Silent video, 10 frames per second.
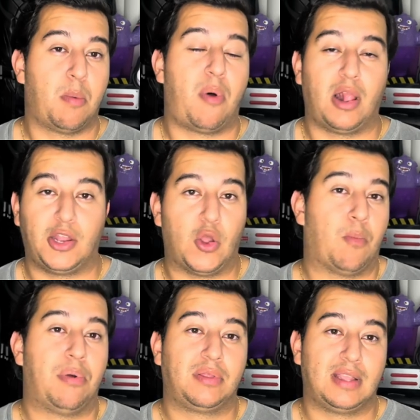probably
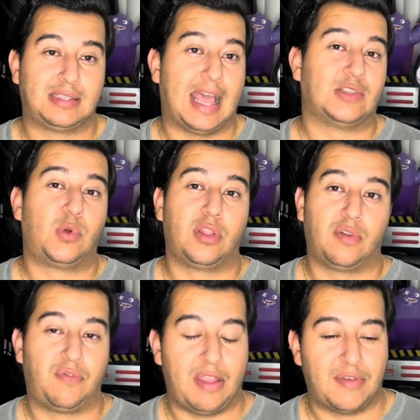don't put this as one of their
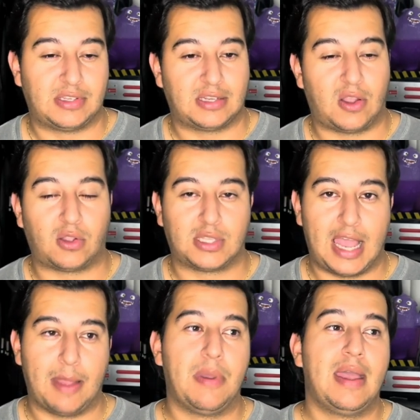favorites as all
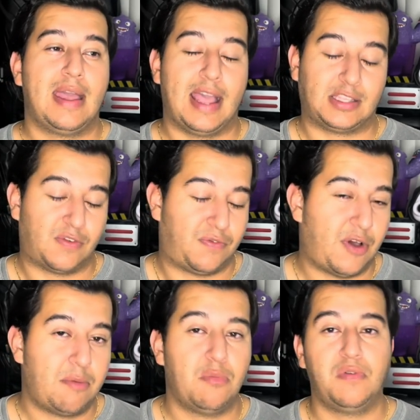time. It's a
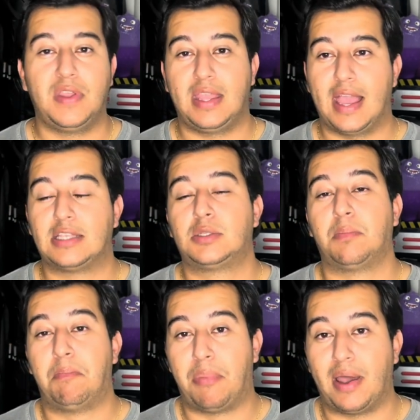fun movie, yes,
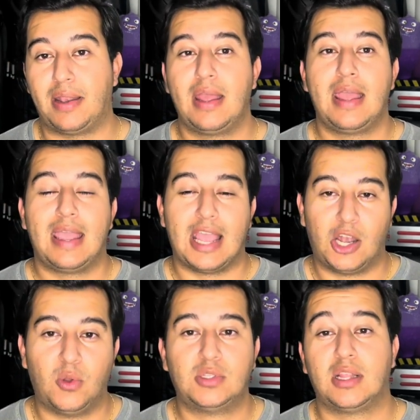but it
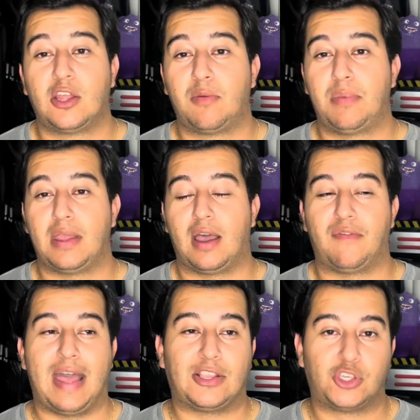loses a little bit
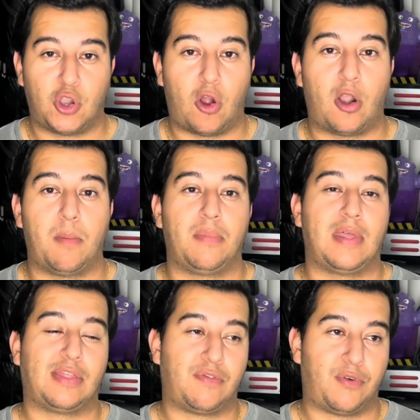of that charm
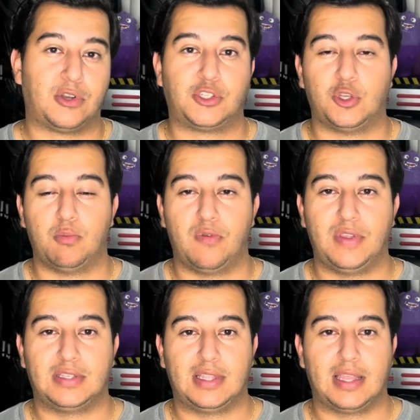that the first two
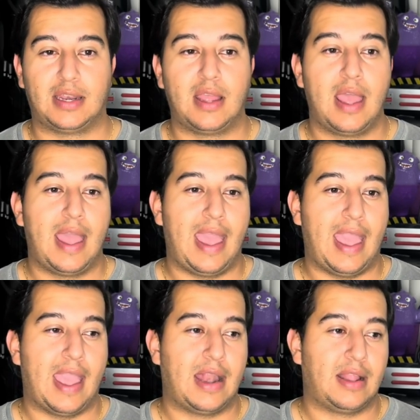movies did,
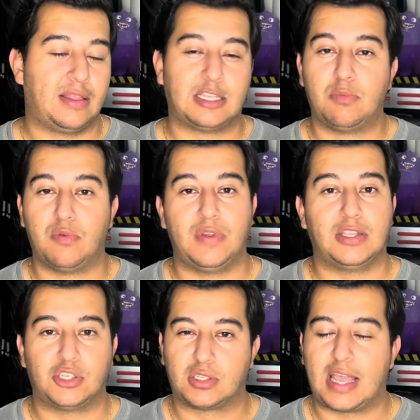and this movie
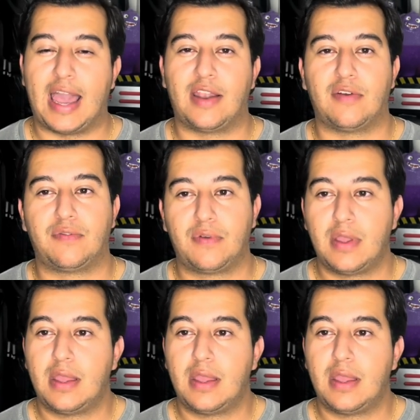is just kind of